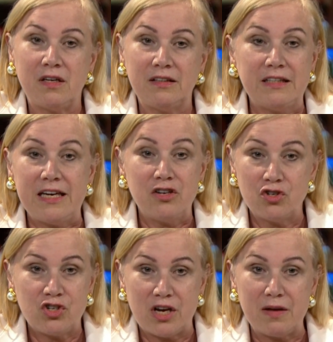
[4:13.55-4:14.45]

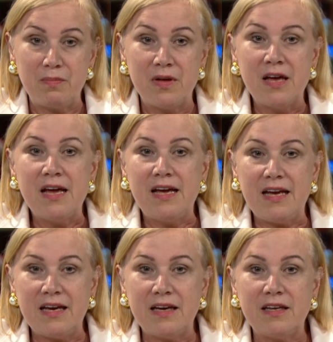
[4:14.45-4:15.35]
leadership
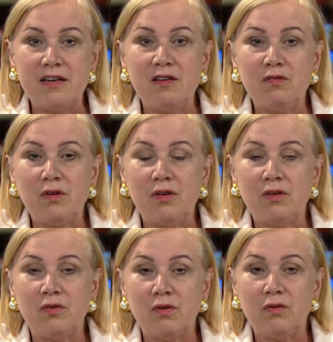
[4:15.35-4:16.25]
in
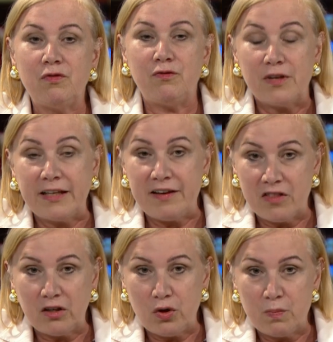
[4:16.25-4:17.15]
filling
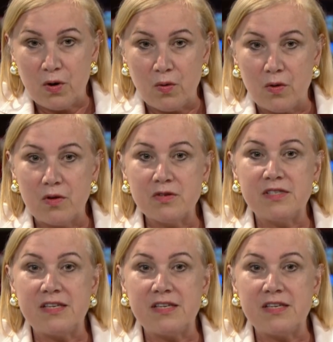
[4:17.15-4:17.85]
the loopholes.